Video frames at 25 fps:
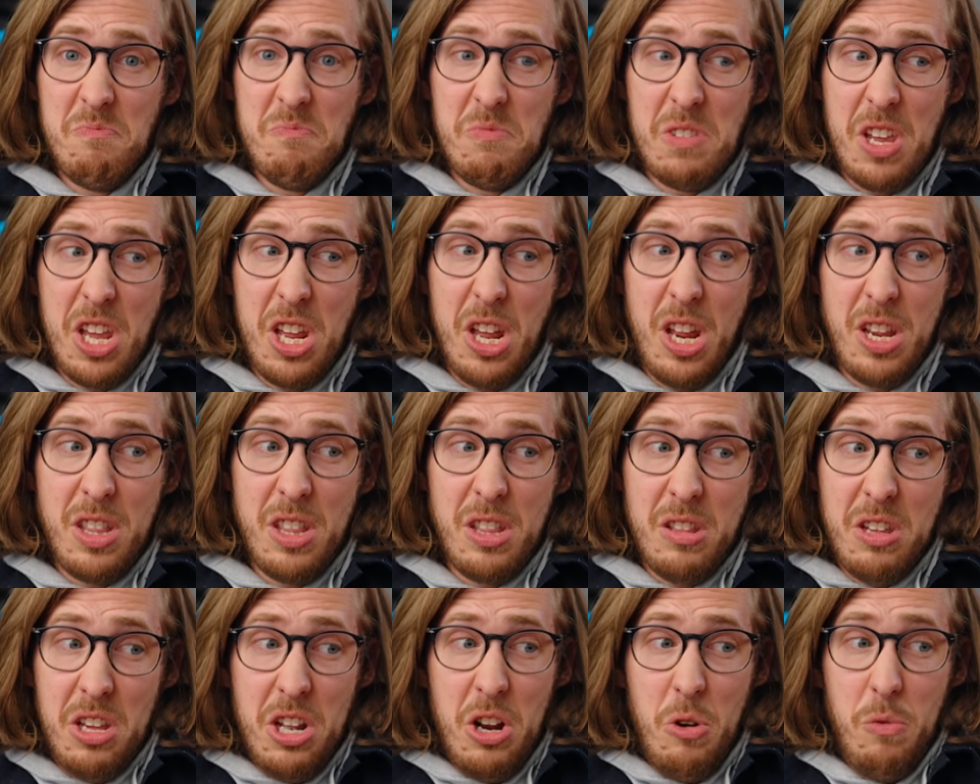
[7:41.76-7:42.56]

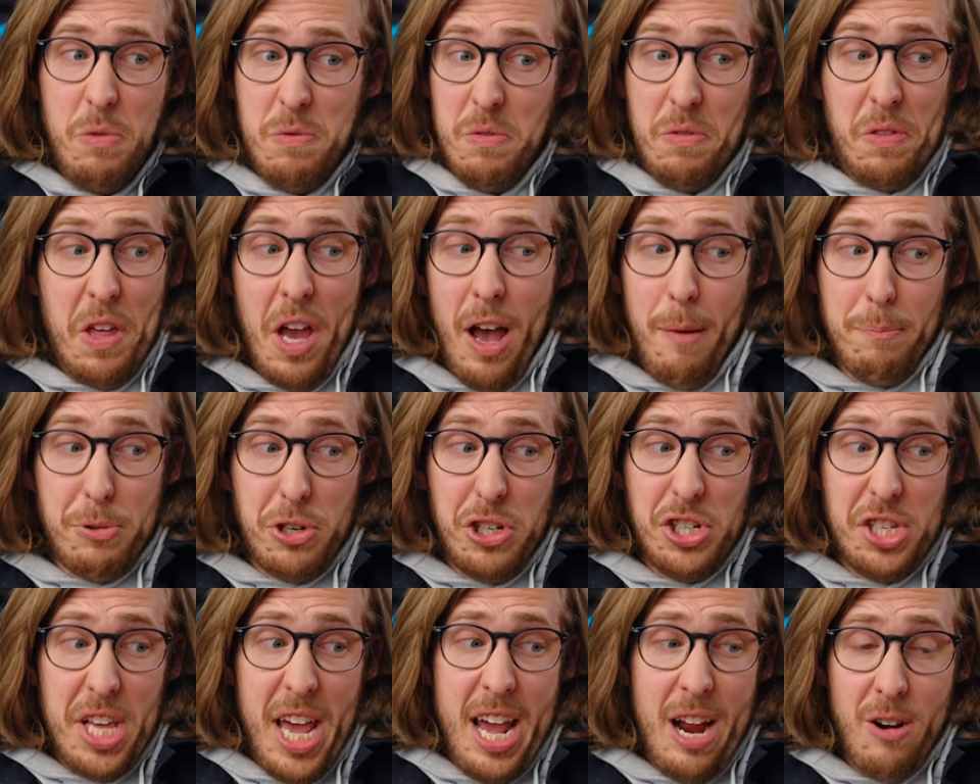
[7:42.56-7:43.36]
You know, the
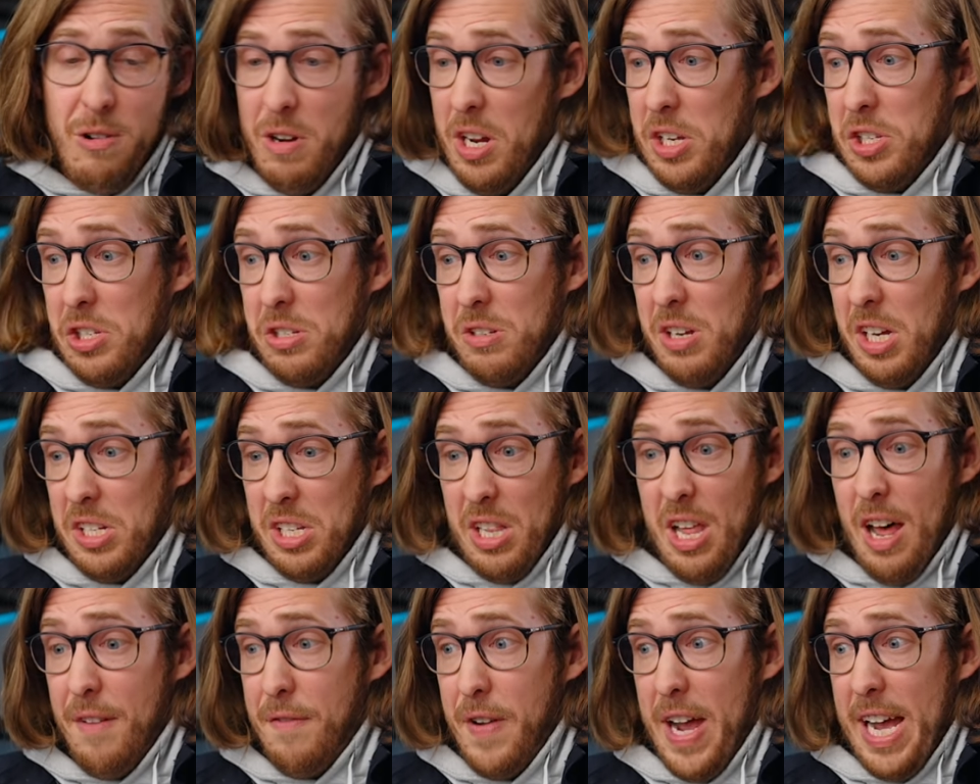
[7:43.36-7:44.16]
option's there. It's a
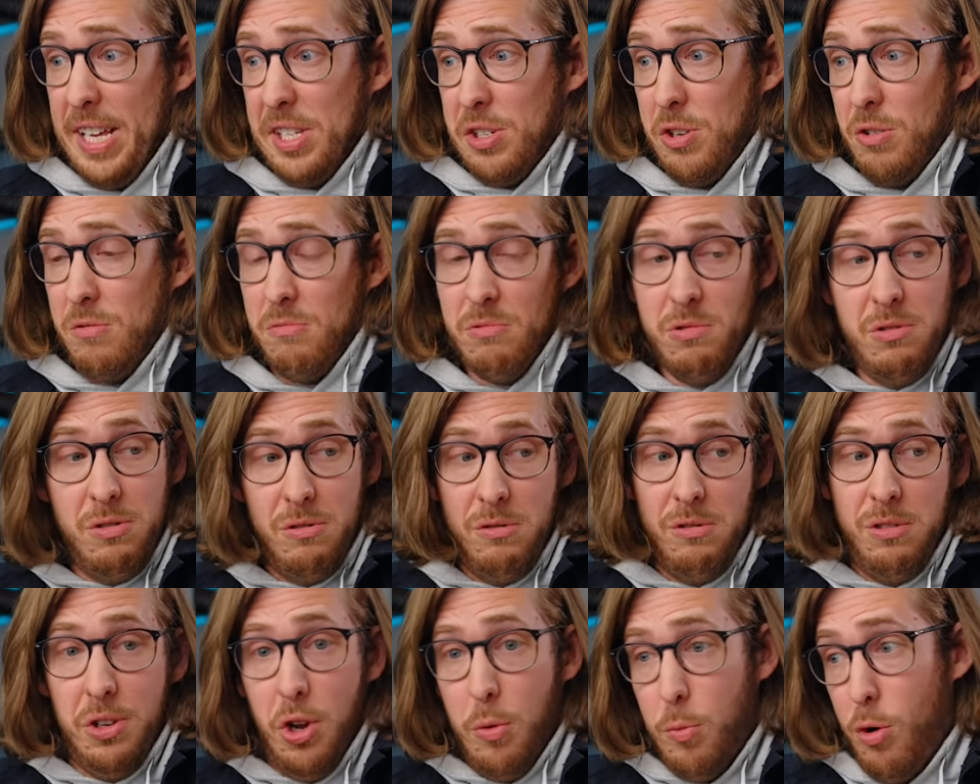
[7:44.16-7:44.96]
lot faster.
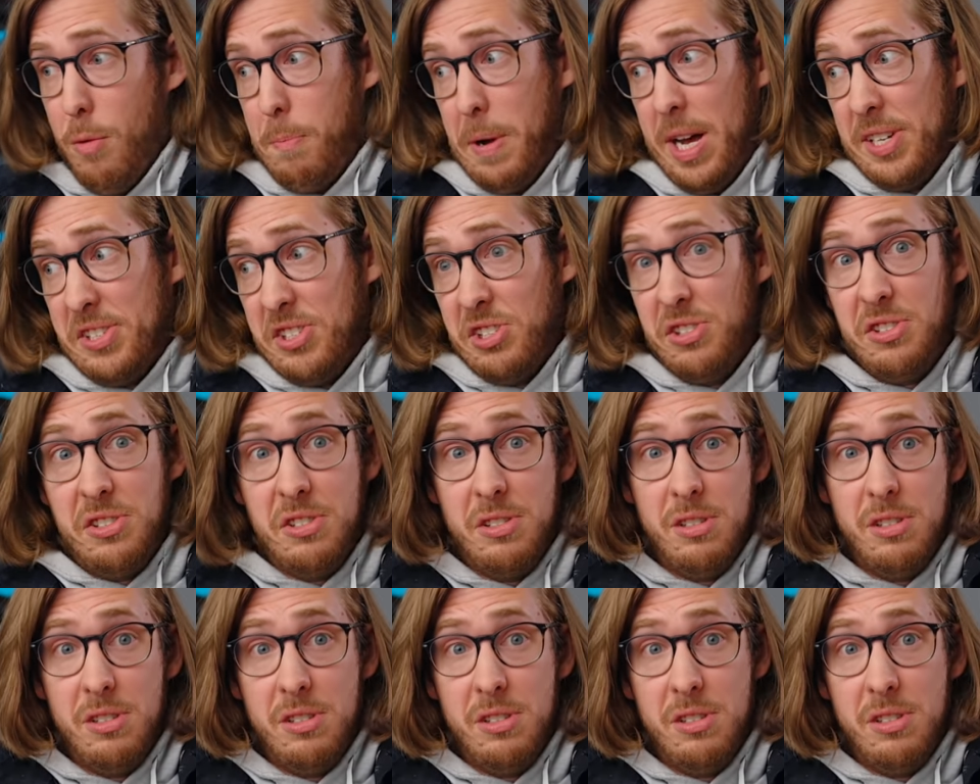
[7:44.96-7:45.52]
No more buses.